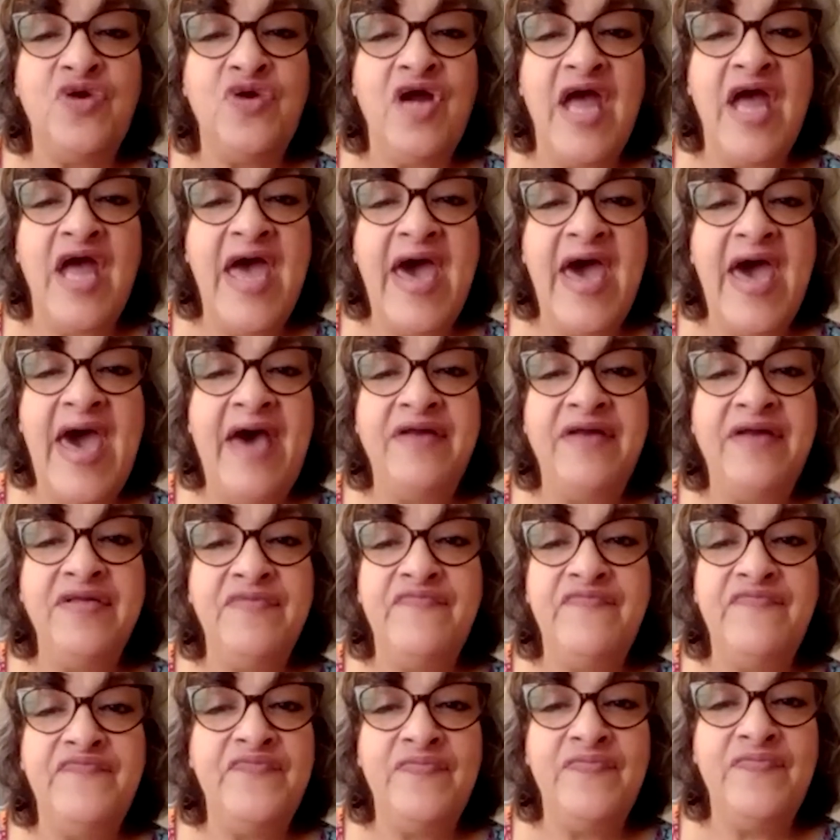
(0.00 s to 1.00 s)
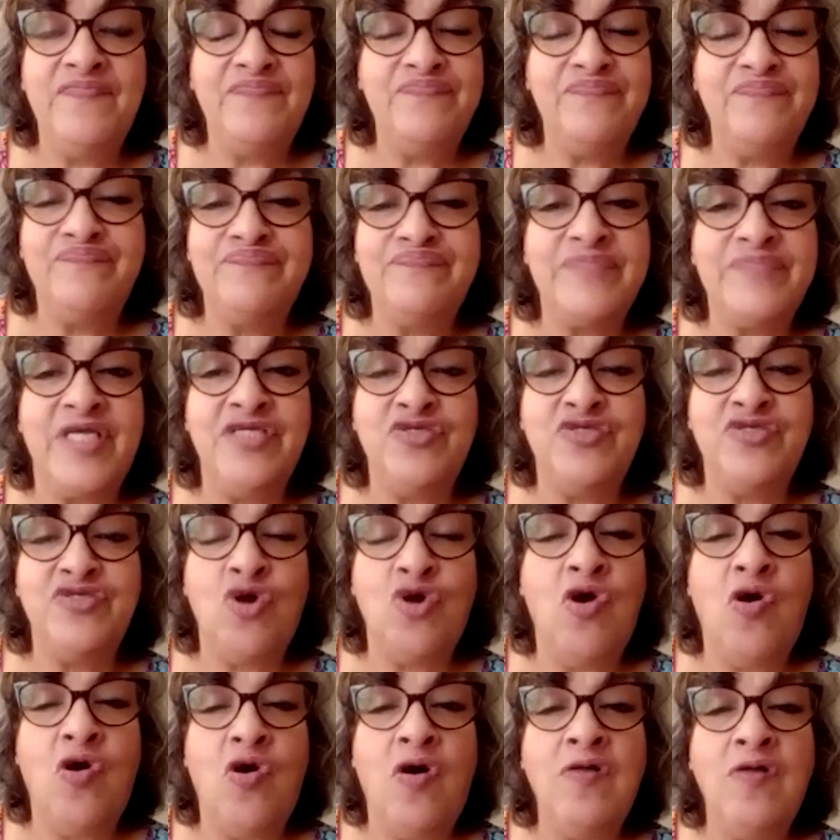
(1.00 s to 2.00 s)
any moment, but her landlord
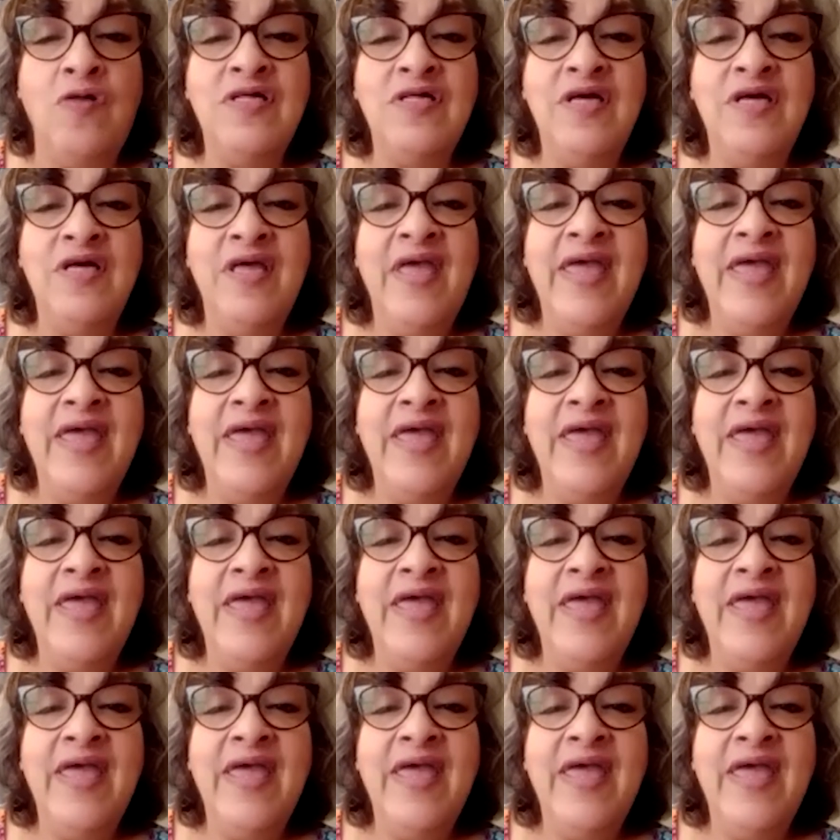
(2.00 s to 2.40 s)
didn't care.